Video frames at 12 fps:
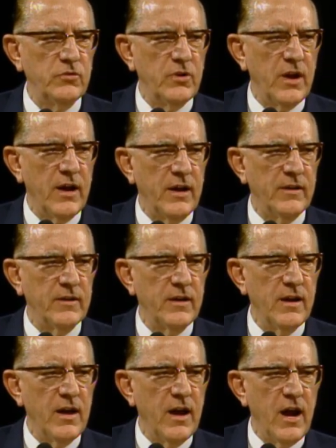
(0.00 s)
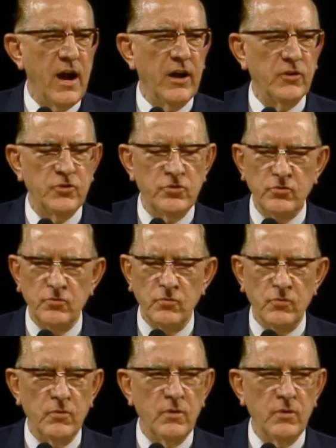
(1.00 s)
tonight are true,